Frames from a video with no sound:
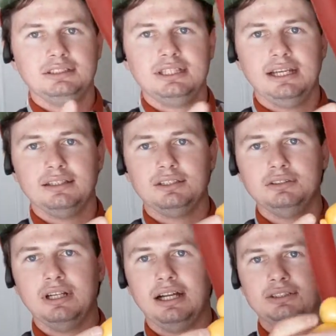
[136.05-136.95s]
take the two
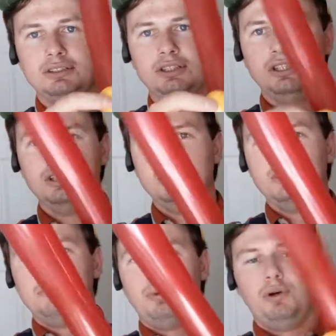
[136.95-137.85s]
nozzles,
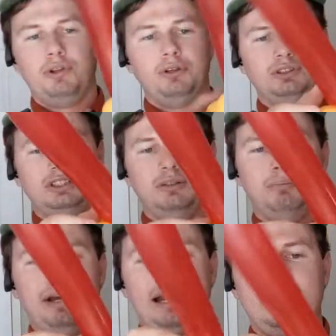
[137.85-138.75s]
pull those to the
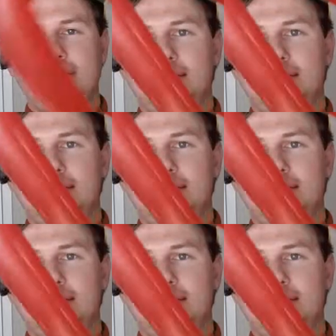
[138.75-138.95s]
back,